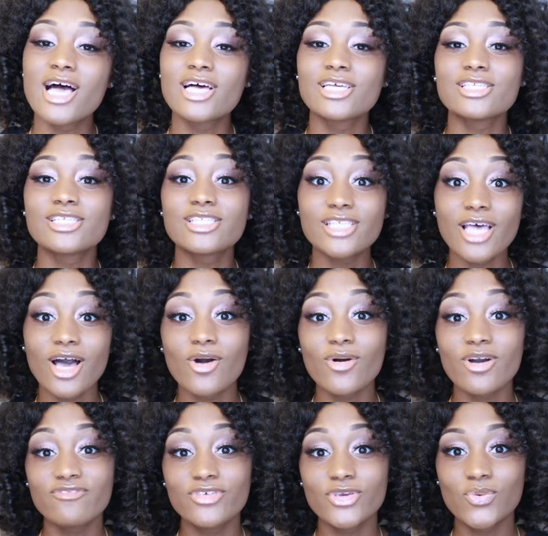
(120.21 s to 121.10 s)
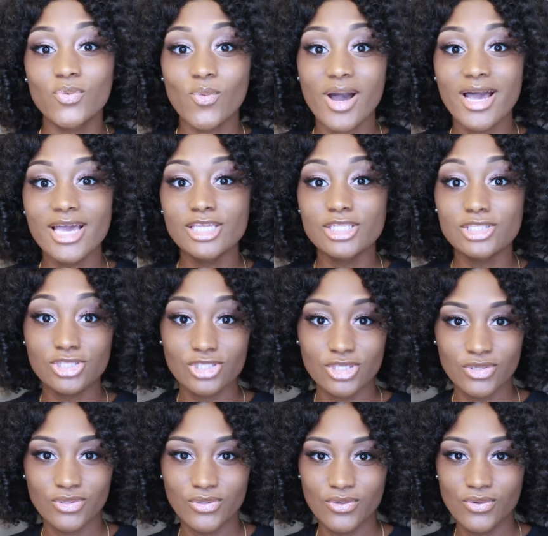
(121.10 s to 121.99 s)
So if you want
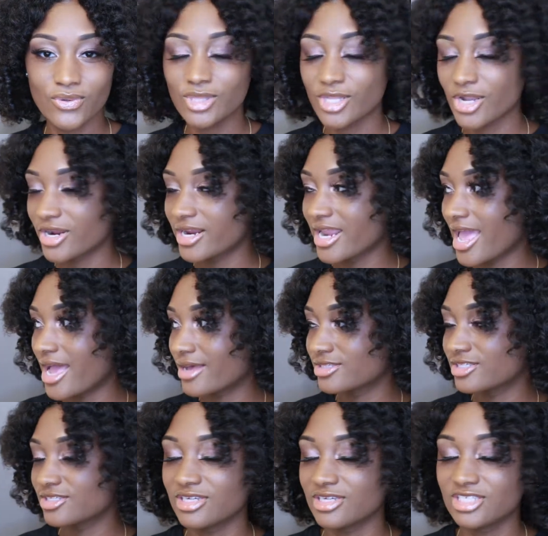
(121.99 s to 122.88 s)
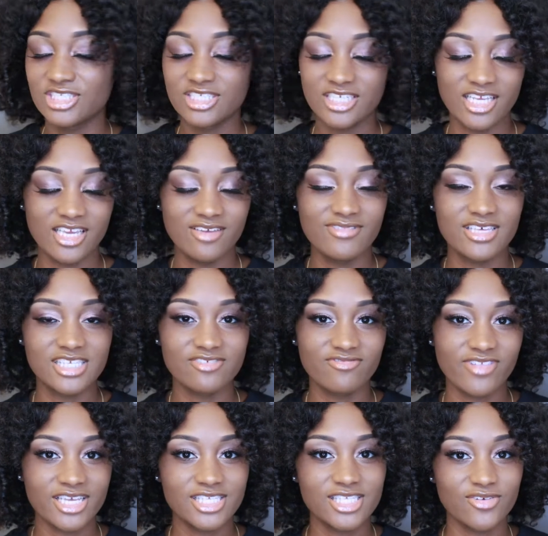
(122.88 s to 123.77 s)
to learn how achieve this
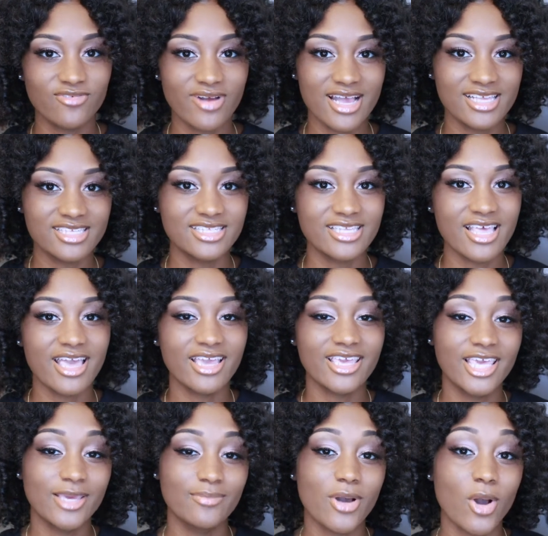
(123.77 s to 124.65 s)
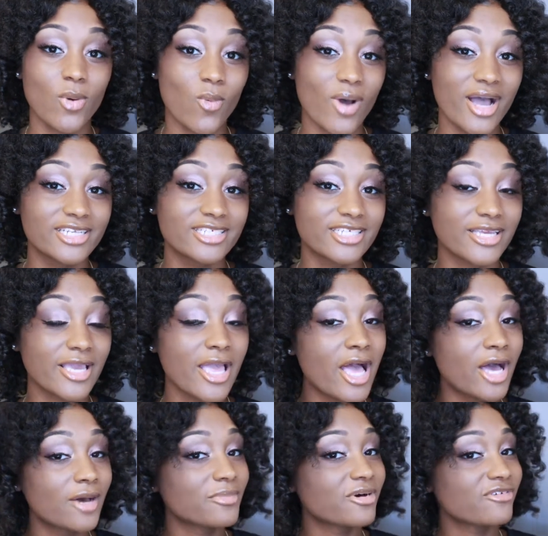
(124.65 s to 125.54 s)
Flexi Rod set, keep on watching.
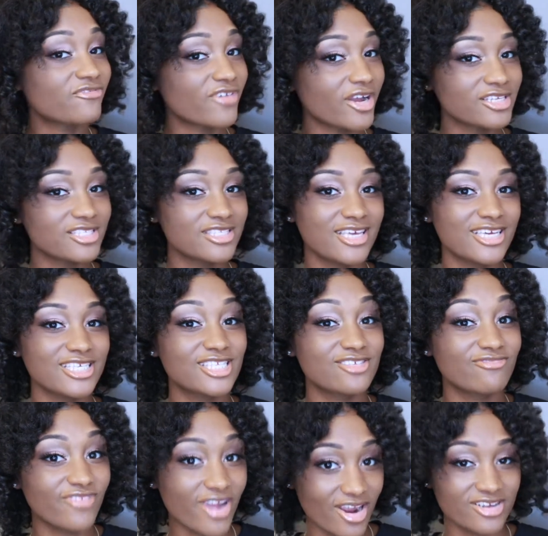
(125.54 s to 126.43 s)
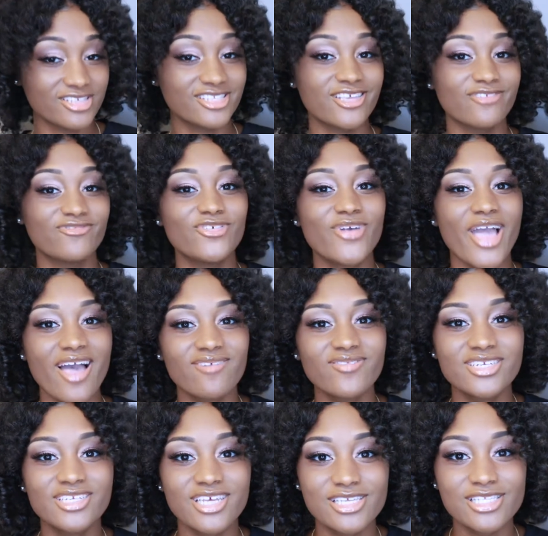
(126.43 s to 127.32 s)
But first things first, if you
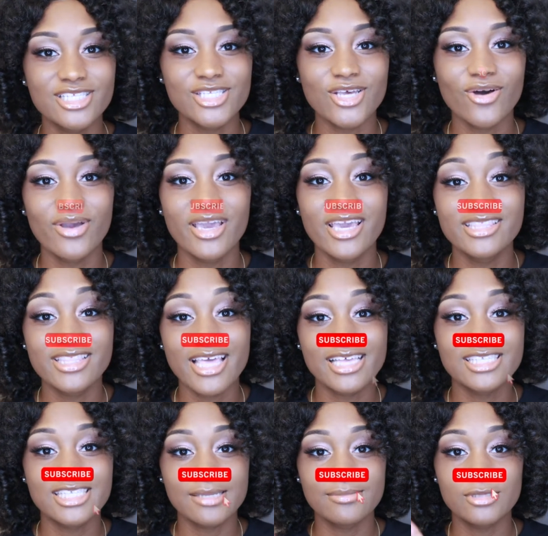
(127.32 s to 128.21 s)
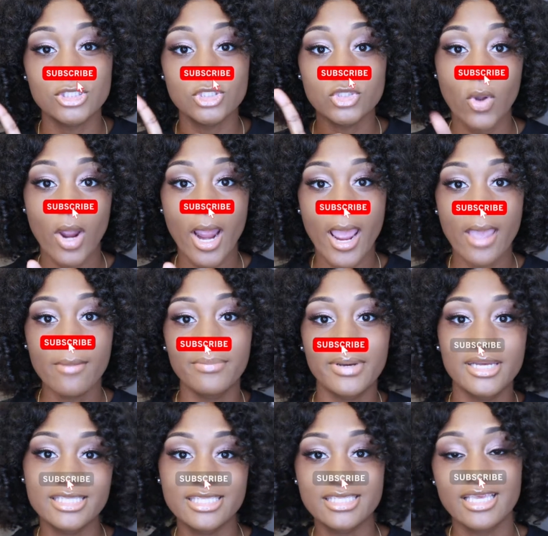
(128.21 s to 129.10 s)
haven't done so, hit that subscribe
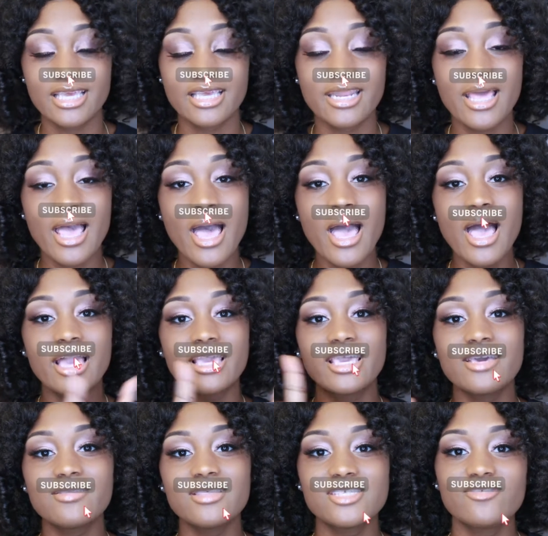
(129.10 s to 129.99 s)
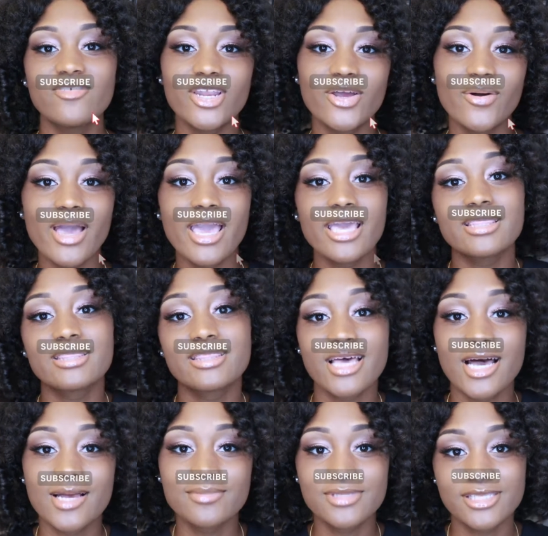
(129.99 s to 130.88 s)
button. Give this video a
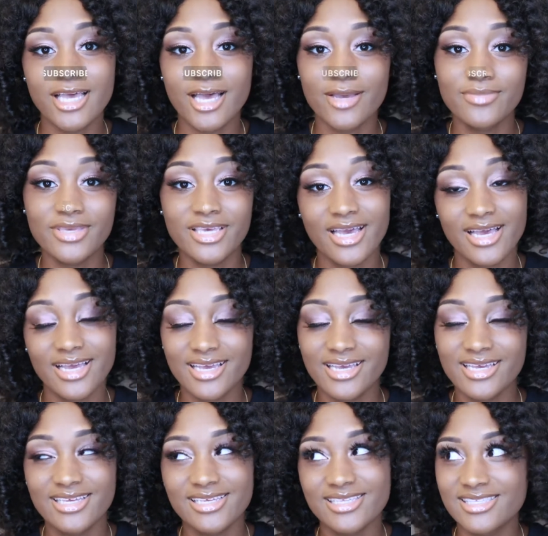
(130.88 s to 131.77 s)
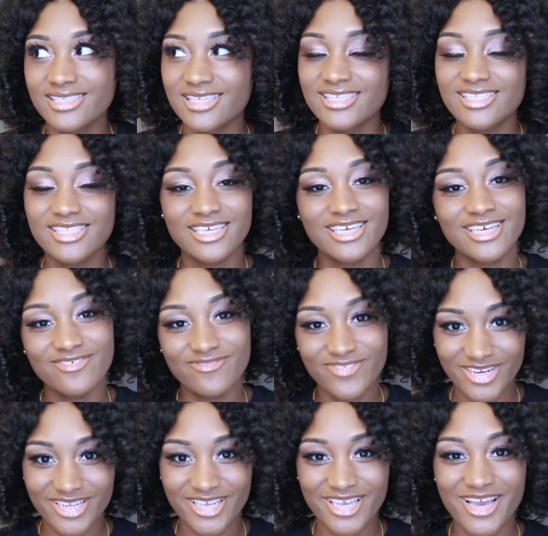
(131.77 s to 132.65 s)
thumbs up because it's a good
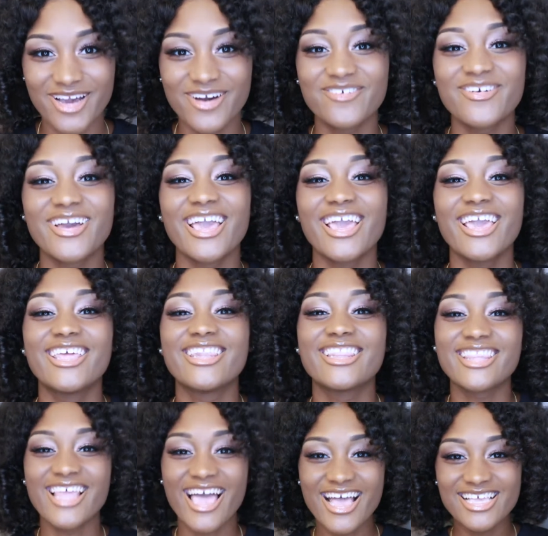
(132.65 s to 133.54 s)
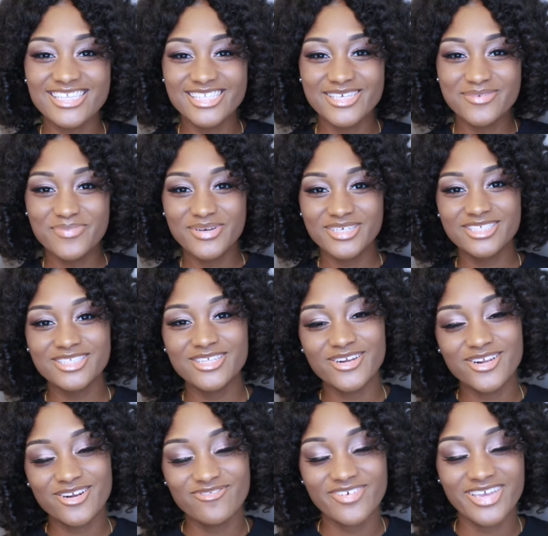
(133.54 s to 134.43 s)
video. And lastly, push the
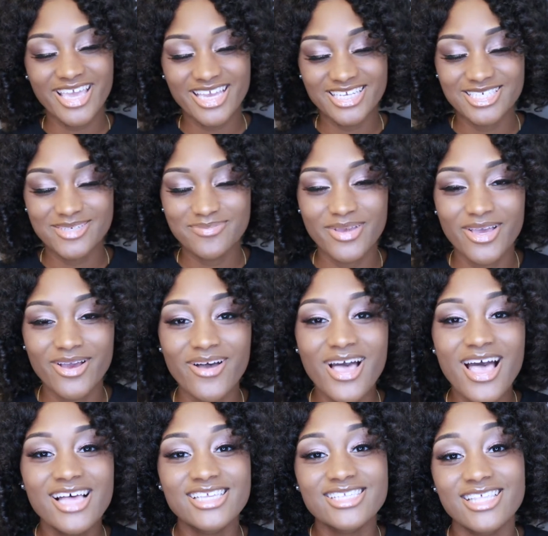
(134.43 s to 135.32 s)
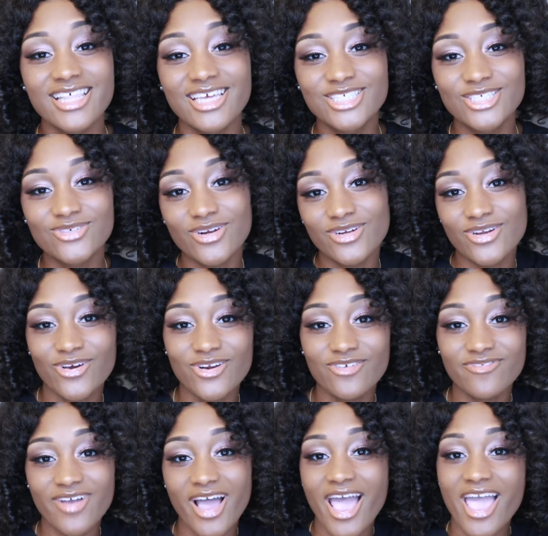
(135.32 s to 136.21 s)
notification bell so that you are
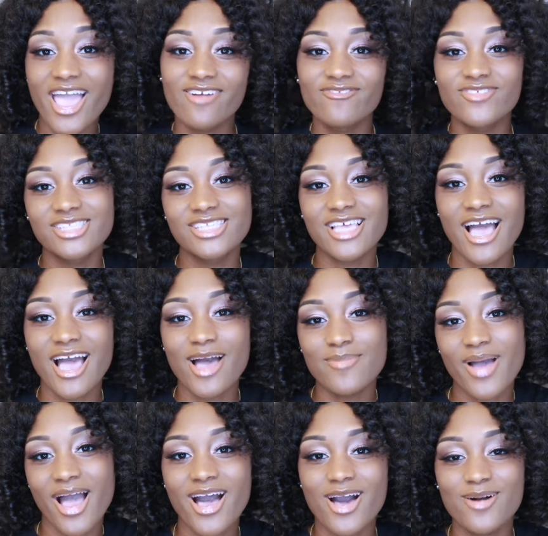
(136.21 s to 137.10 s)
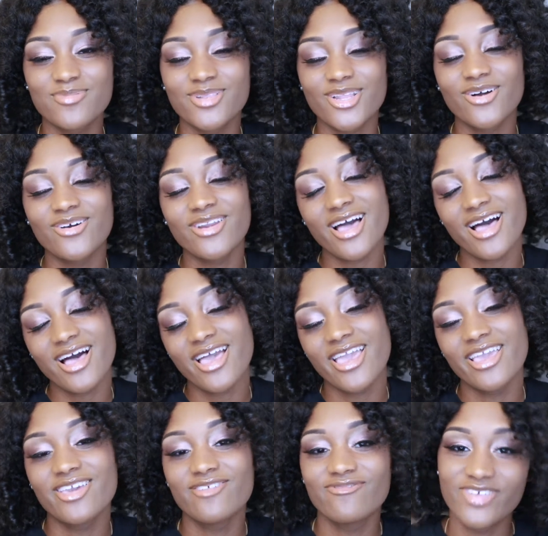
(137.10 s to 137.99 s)
notified every time I upload
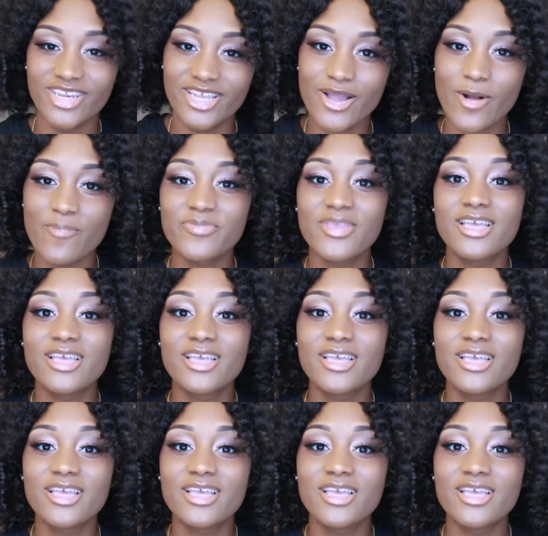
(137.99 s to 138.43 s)
a video.